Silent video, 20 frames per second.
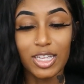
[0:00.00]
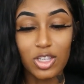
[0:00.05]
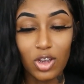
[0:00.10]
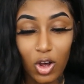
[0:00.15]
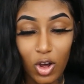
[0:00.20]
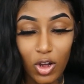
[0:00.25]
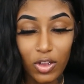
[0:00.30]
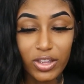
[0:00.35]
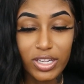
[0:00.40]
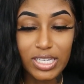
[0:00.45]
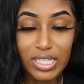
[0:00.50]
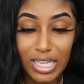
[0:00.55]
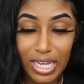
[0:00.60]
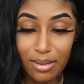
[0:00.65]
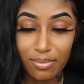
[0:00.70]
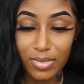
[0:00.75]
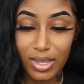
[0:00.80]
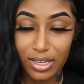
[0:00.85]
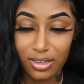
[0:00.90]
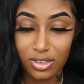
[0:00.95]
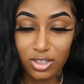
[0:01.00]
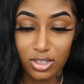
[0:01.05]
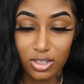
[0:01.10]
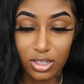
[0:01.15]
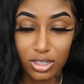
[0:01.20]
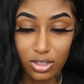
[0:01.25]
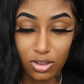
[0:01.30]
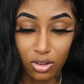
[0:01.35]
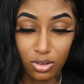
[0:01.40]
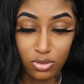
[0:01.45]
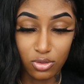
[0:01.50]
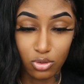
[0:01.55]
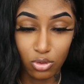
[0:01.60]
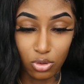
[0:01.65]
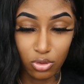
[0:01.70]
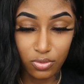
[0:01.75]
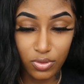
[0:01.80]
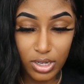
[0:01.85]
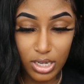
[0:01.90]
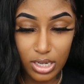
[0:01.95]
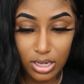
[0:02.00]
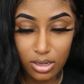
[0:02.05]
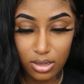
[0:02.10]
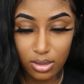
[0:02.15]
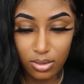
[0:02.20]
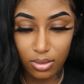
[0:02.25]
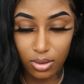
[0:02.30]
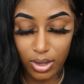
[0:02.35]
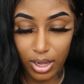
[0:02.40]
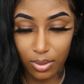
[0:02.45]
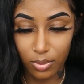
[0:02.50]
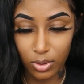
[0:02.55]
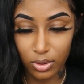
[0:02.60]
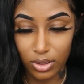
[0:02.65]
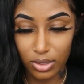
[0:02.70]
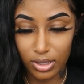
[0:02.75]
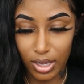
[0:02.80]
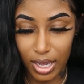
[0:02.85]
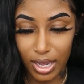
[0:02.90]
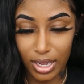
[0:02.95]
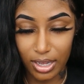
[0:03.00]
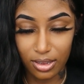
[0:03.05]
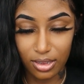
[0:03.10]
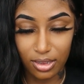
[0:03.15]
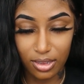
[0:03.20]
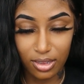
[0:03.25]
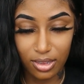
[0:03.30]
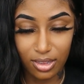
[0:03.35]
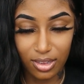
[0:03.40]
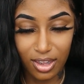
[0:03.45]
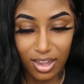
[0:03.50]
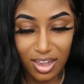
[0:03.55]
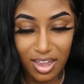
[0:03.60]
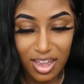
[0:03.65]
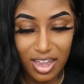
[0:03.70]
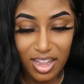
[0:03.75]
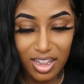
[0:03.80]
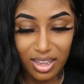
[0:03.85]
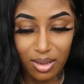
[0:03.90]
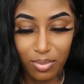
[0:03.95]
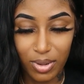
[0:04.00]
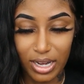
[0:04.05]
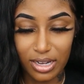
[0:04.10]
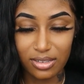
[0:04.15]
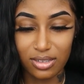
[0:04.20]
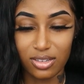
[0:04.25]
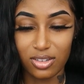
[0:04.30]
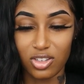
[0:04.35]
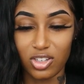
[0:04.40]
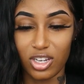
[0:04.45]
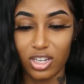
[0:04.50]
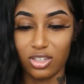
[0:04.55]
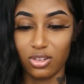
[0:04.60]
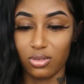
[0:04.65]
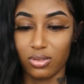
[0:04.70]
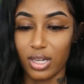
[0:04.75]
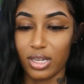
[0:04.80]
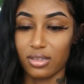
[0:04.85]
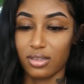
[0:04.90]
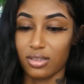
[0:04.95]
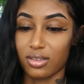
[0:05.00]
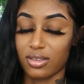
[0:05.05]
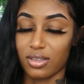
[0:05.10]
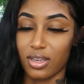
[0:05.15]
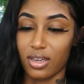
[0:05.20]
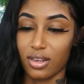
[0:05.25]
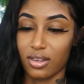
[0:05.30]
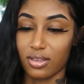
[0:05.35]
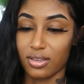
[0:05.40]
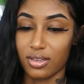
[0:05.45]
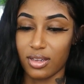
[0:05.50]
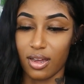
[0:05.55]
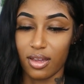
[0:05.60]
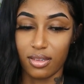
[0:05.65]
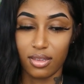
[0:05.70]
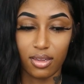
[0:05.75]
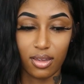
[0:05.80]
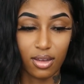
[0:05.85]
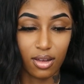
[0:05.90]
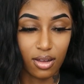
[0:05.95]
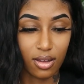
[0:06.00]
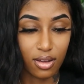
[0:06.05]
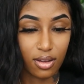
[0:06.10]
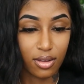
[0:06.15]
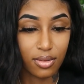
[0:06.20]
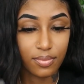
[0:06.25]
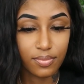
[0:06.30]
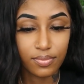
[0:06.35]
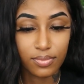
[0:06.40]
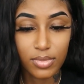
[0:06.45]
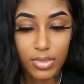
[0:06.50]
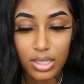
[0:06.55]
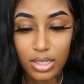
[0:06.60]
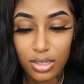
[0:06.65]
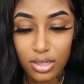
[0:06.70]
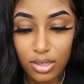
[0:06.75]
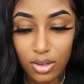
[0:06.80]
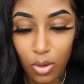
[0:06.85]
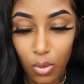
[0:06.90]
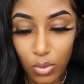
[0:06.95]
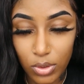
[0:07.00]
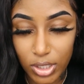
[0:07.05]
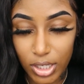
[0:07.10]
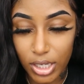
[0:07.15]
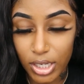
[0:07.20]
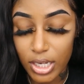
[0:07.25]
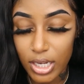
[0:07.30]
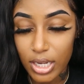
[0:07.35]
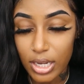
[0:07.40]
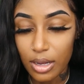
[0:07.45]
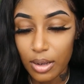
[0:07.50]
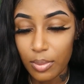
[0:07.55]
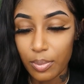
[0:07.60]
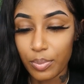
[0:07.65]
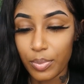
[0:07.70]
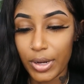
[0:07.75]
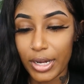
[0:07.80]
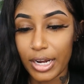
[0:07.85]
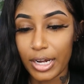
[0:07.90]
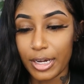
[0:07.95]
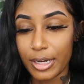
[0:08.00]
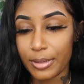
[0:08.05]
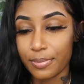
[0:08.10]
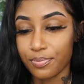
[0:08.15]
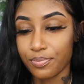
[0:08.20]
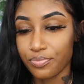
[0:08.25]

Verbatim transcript: it's all the same thing, such as it's all jewelry. Okay, well, this, I hate the boxing chain, don't like to sit inside the holder. But